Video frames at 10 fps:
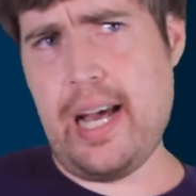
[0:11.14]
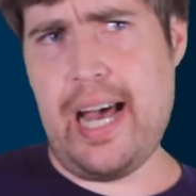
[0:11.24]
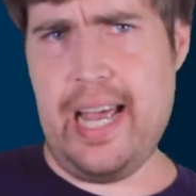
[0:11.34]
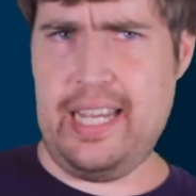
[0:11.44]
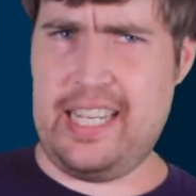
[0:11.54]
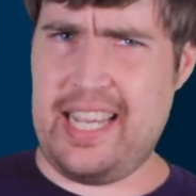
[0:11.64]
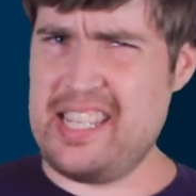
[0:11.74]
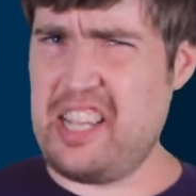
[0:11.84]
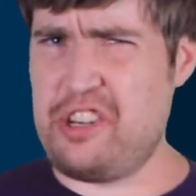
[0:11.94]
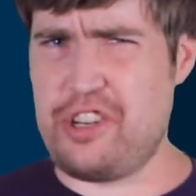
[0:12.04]
I
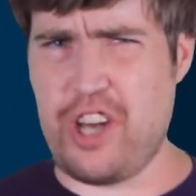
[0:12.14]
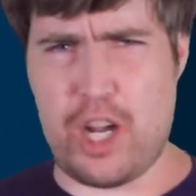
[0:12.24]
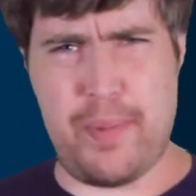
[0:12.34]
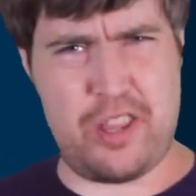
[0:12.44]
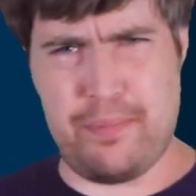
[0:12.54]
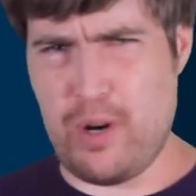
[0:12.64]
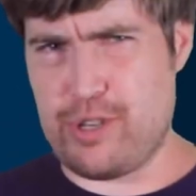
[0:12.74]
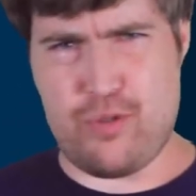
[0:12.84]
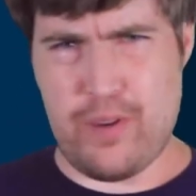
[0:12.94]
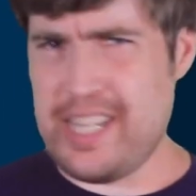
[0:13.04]
guess I should talk about the
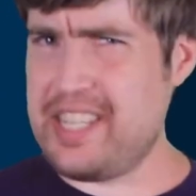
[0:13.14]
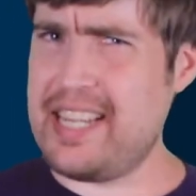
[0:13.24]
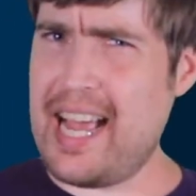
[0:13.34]
most recent